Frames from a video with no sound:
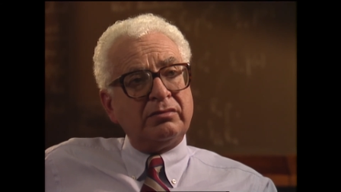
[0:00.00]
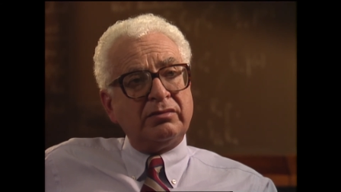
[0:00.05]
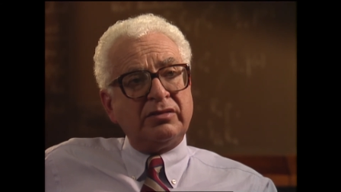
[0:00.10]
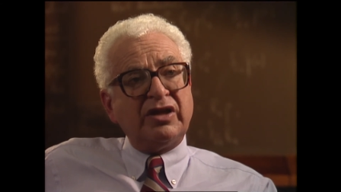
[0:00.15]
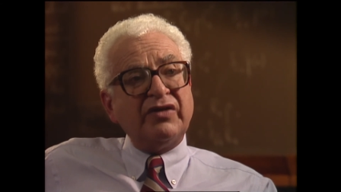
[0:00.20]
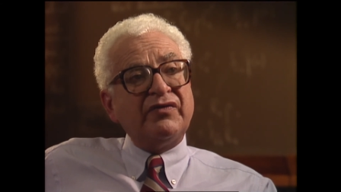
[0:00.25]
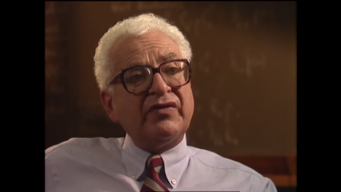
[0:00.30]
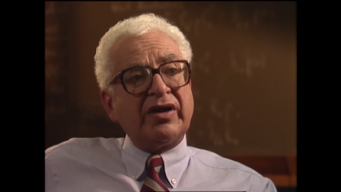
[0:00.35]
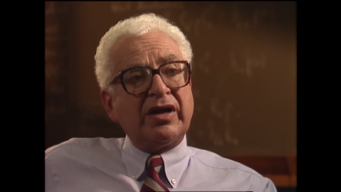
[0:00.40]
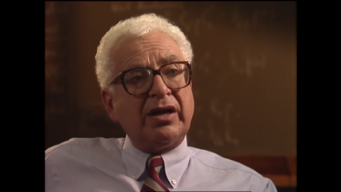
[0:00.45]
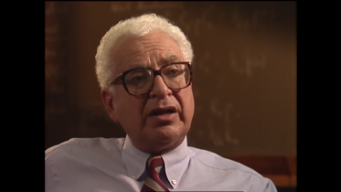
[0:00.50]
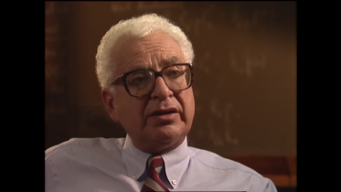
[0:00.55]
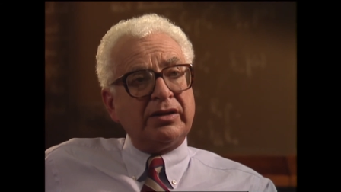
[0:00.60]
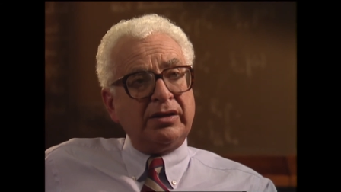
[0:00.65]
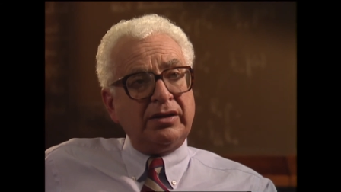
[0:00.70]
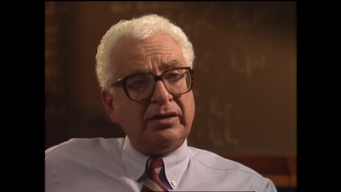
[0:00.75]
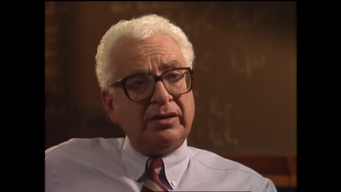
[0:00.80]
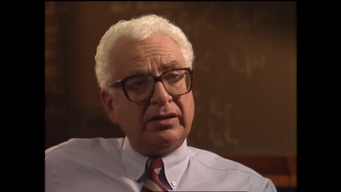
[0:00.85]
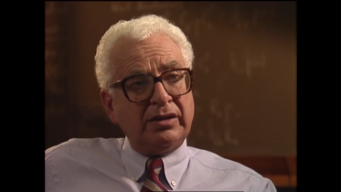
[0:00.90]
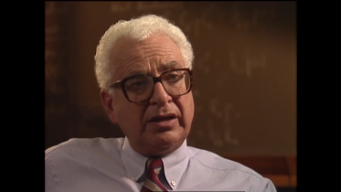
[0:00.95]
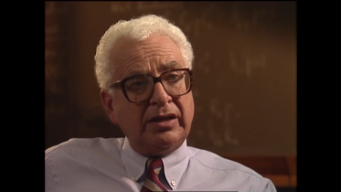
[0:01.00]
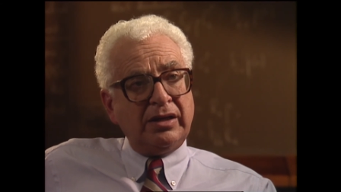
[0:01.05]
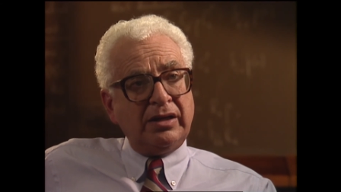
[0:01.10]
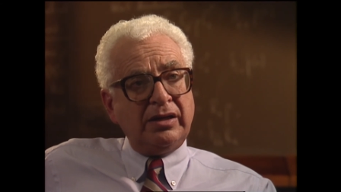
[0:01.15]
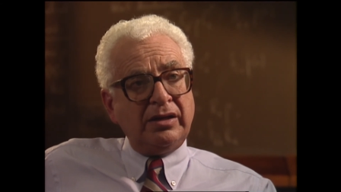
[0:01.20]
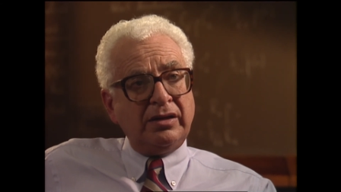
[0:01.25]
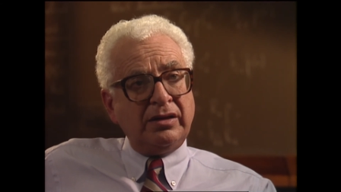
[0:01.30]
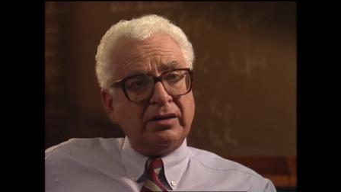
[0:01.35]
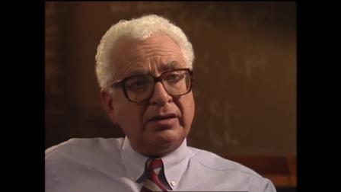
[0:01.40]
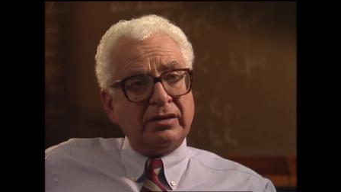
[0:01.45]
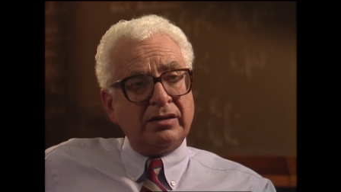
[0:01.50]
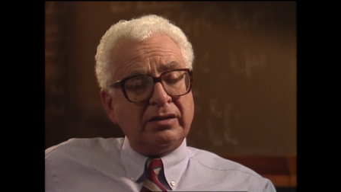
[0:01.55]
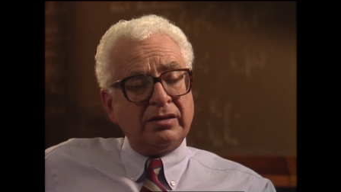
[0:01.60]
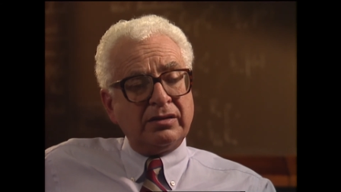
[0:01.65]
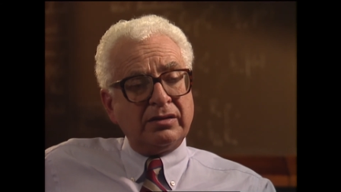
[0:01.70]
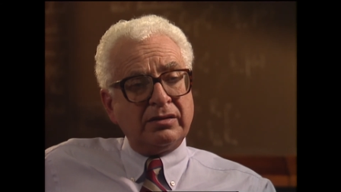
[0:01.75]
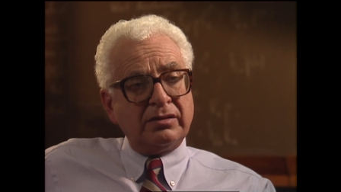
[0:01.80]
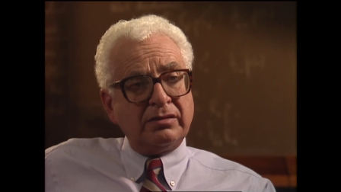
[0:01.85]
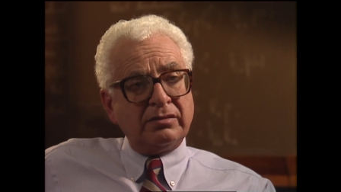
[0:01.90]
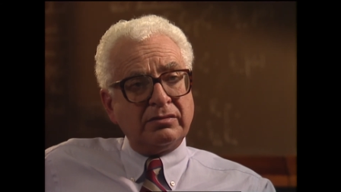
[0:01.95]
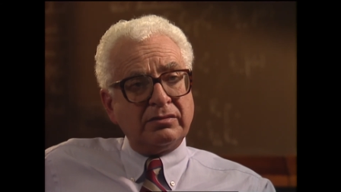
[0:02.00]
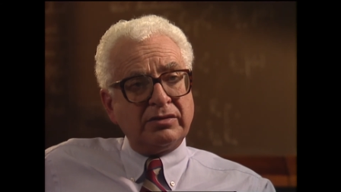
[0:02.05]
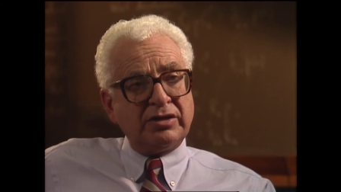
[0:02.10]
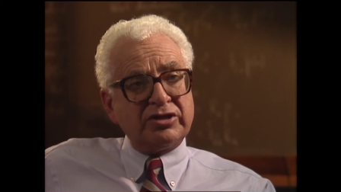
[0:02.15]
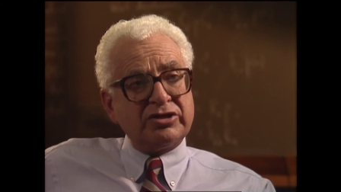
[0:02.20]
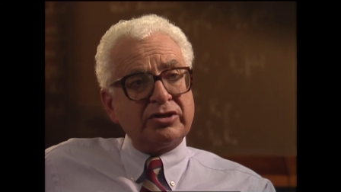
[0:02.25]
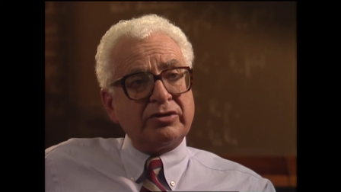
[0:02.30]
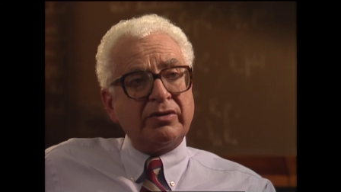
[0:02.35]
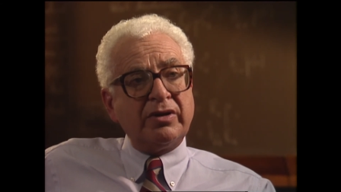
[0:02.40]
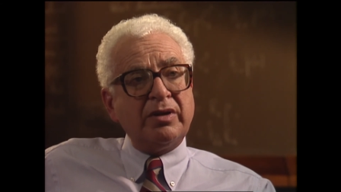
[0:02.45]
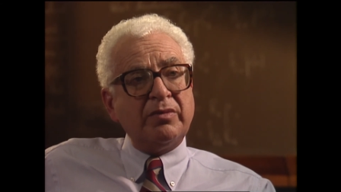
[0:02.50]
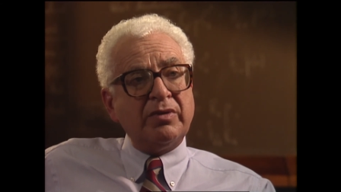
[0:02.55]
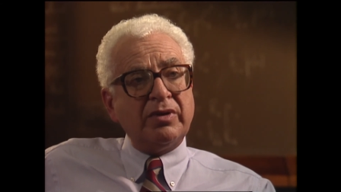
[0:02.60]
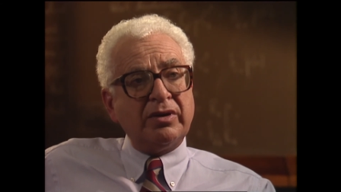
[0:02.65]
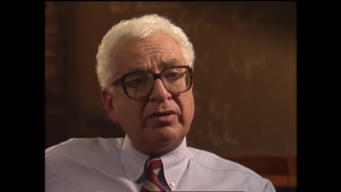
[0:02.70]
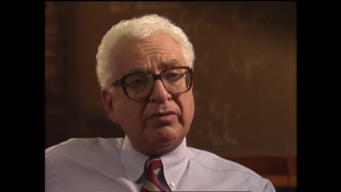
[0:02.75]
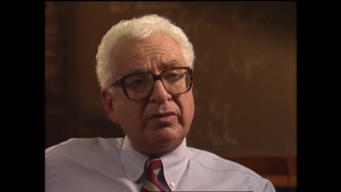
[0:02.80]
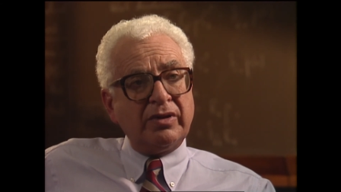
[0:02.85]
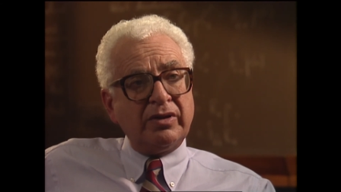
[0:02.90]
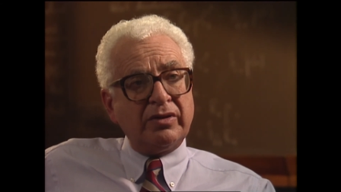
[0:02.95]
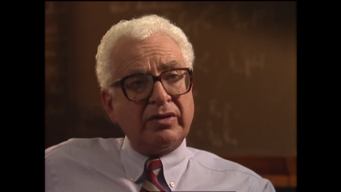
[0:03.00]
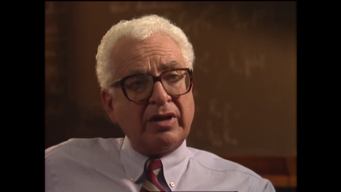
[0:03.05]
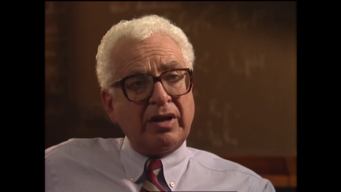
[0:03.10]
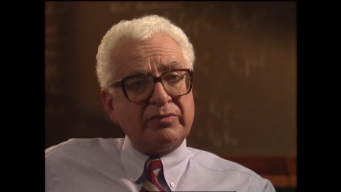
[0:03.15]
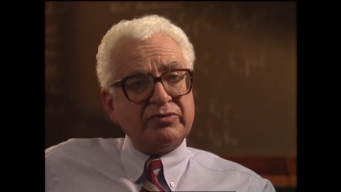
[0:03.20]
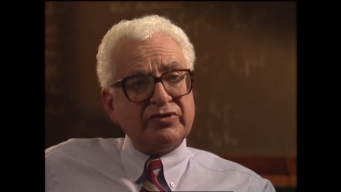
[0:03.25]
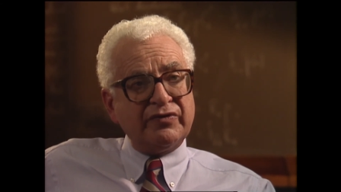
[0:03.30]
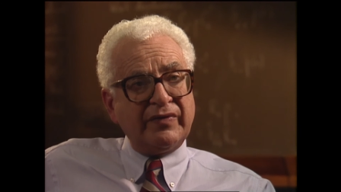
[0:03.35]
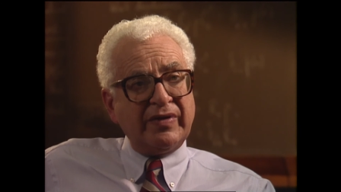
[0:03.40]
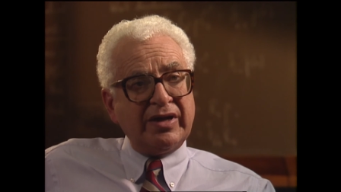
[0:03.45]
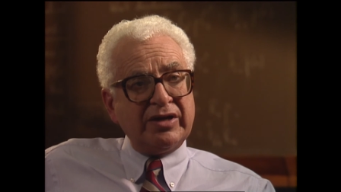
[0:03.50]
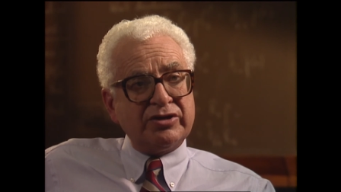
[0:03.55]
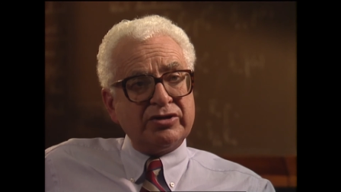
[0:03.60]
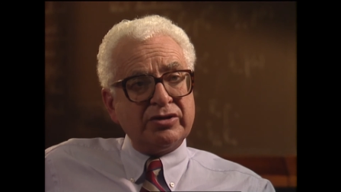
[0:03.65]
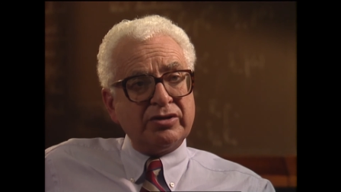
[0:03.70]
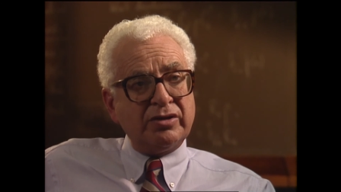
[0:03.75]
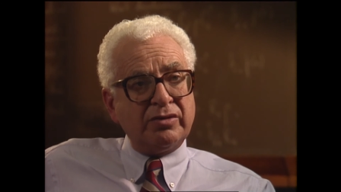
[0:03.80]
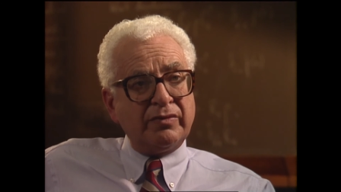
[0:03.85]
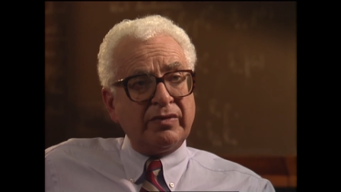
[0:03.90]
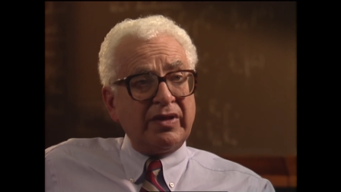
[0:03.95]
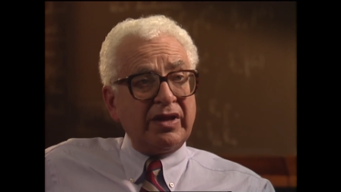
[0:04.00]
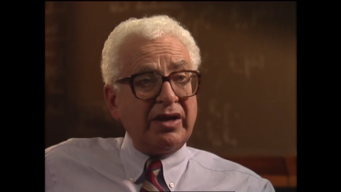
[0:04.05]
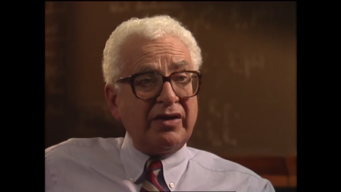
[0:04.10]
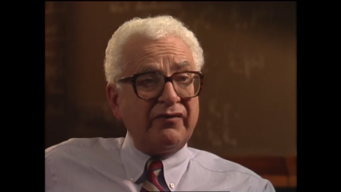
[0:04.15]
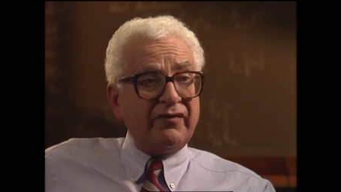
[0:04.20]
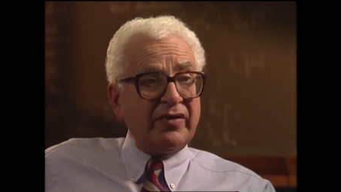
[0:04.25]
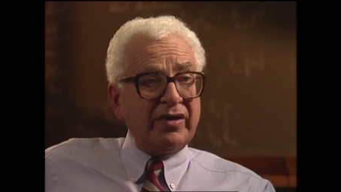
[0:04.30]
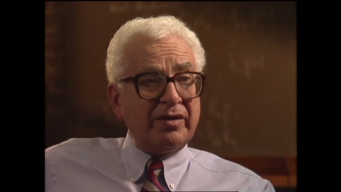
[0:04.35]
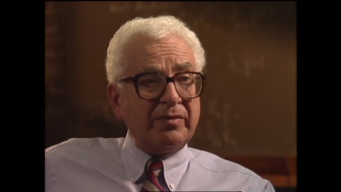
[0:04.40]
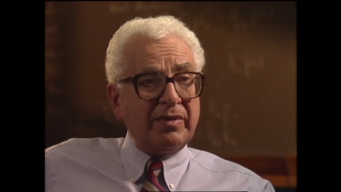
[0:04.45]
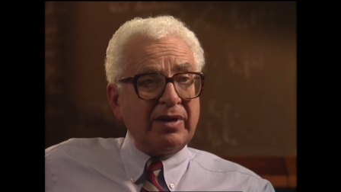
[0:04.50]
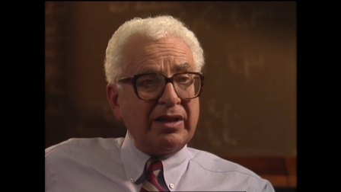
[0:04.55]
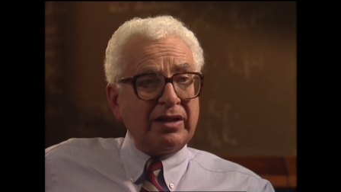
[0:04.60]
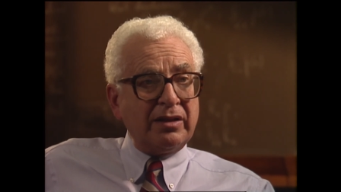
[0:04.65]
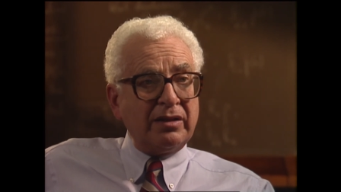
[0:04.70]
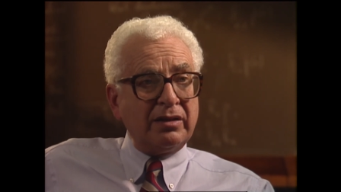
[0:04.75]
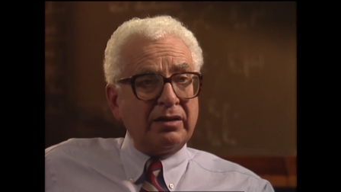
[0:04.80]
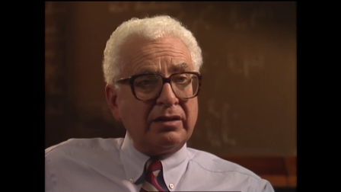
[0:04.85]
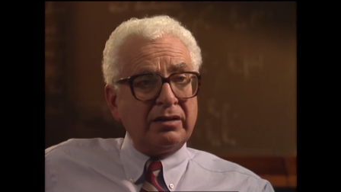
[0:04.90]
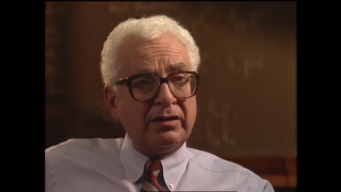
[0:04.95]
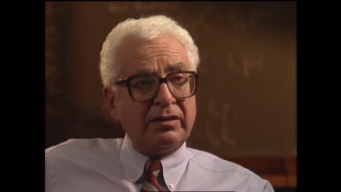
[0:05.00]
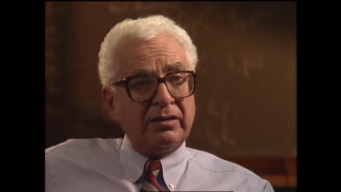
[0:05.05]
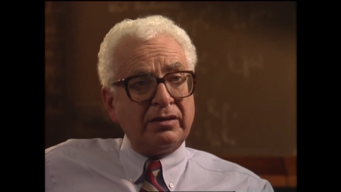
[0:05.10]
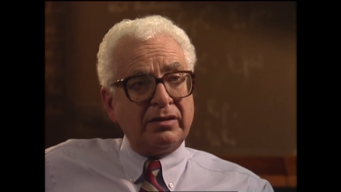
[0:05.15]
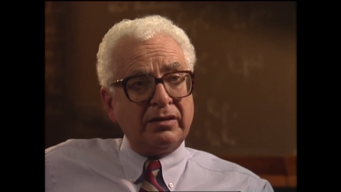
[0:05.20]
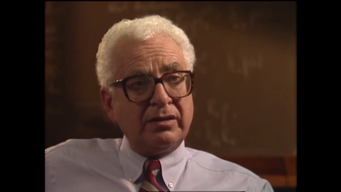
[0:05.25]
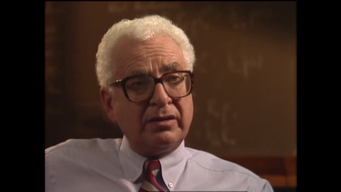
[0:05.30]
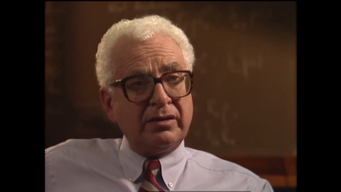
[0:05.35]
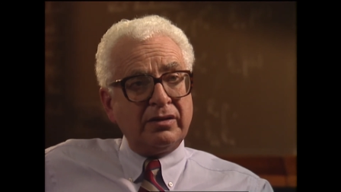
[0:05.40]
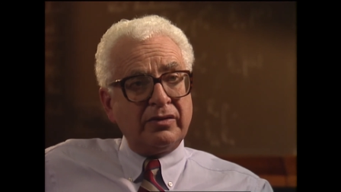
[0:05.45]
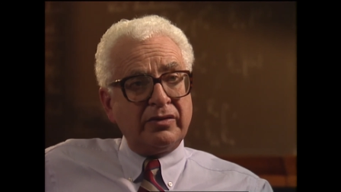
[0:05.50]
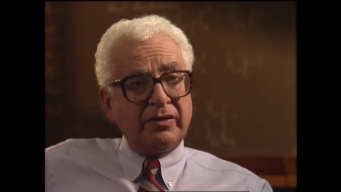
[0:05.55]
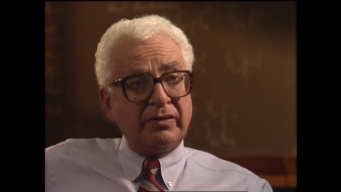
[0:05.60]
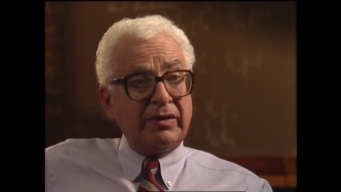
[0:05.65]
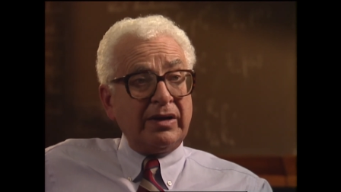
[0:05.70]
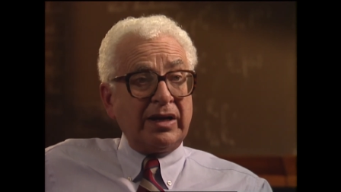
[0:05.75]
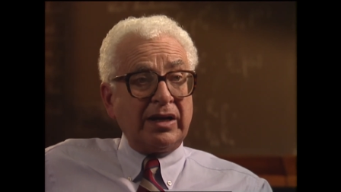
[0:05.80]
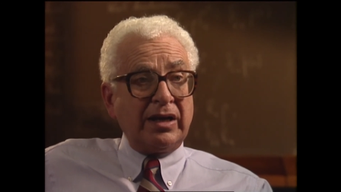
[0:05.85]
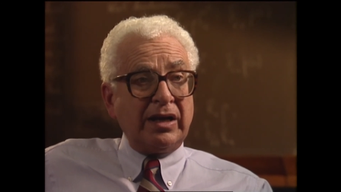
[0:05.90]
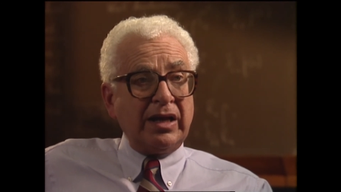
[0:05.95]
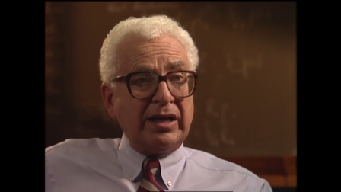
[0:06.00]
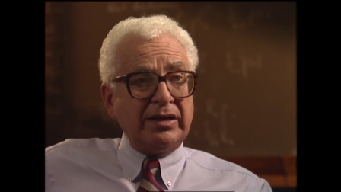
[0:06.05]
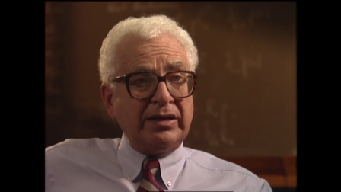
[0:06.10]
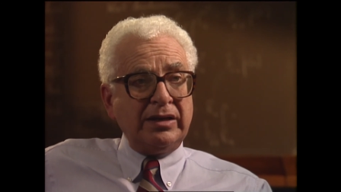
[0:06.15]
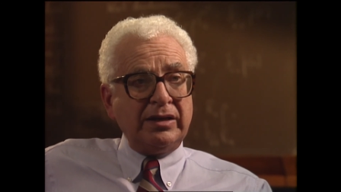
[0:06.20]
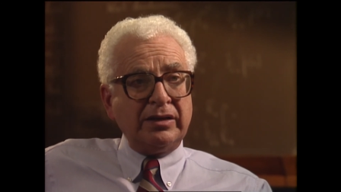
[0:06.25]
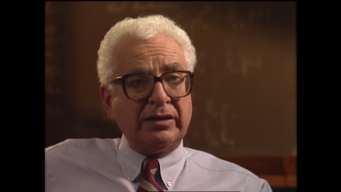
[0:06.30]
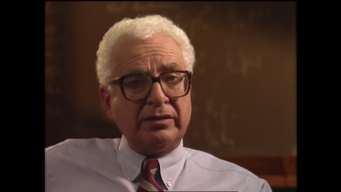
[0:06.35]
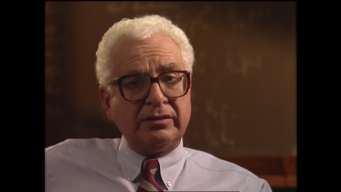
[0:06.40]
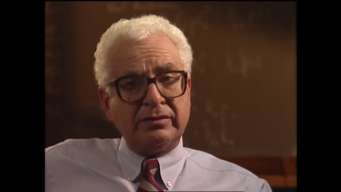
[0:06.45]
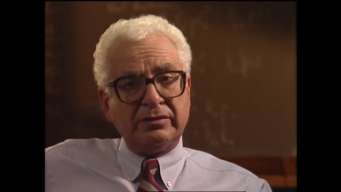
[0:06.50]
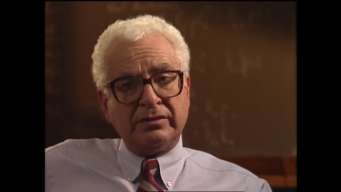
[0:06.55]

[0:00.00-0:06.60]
difficulty, any disagreement with observation or with any fundamental theoretical idea.